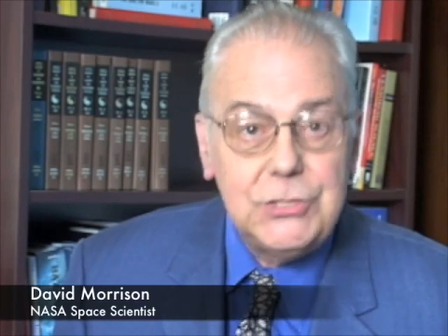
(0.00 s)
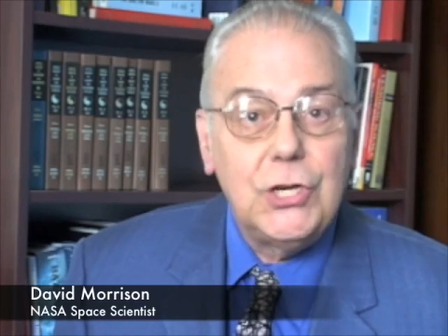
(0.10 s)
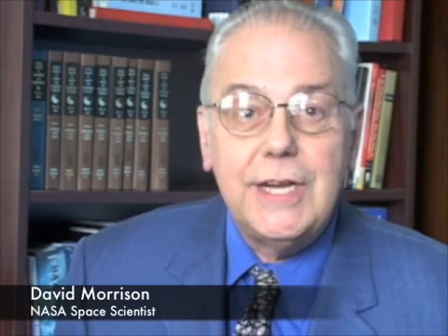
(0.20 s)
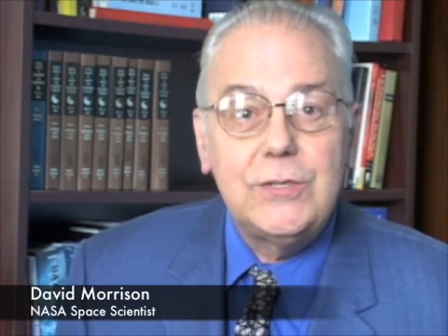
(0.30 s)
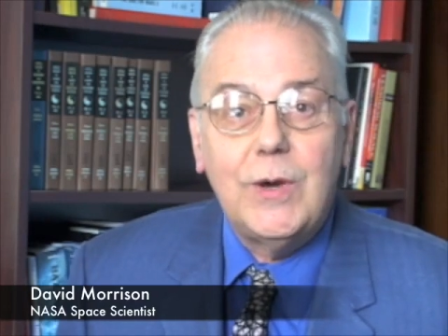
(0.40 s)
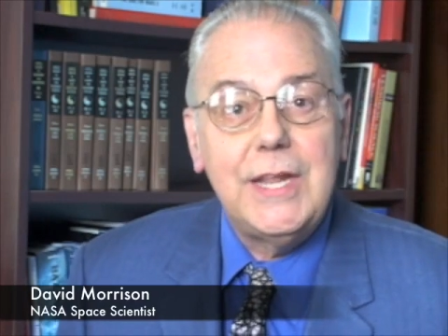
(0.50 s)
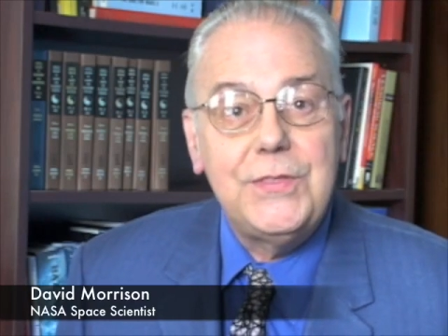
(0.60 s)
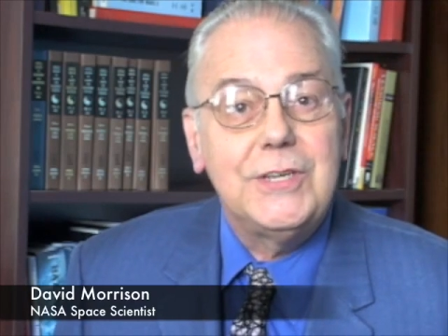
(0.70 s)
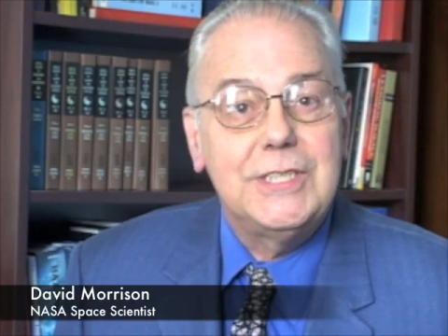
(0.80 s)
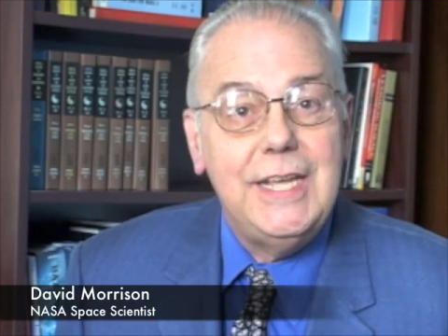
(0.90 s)
enjoy
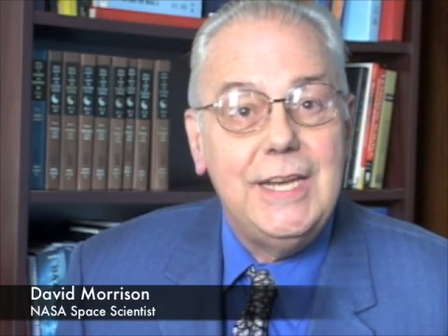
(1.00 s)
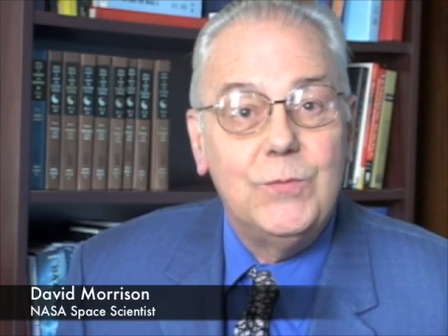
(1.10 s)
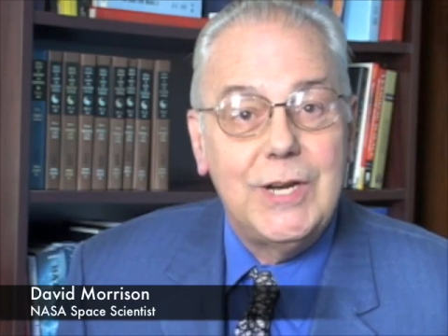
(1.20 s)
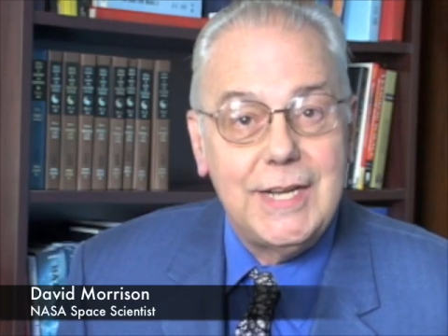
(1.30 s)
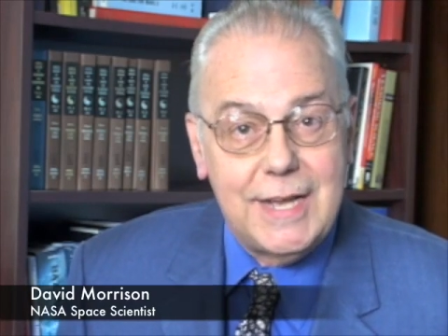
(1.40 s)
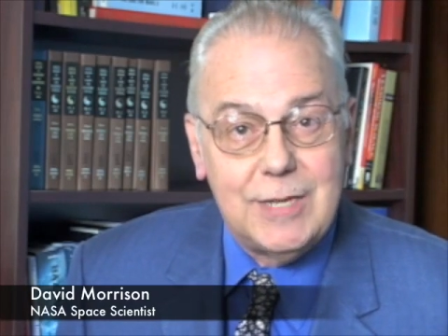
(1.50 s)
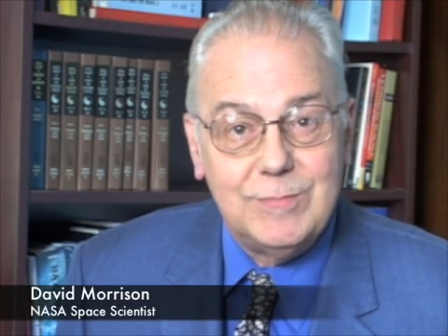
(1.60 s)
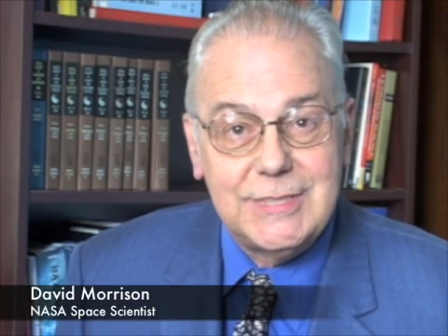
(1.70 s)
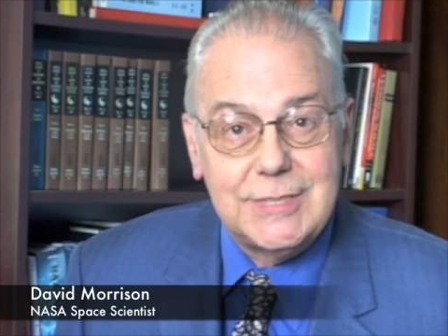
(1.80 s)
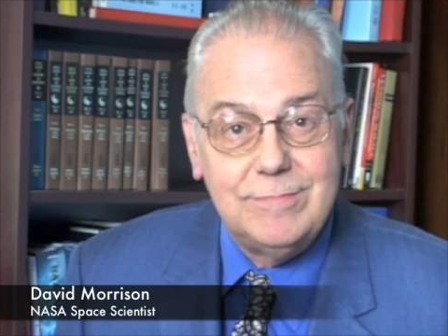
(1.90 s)
2013 when it
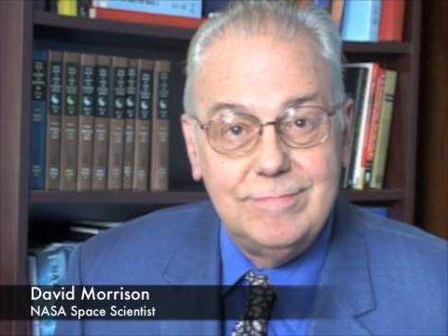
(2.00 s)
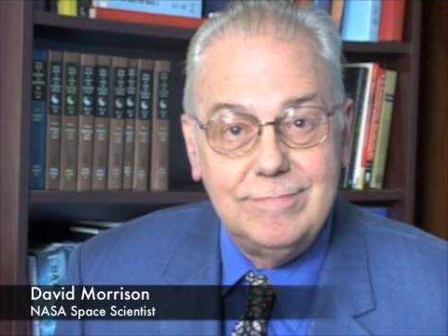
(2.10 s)
comes.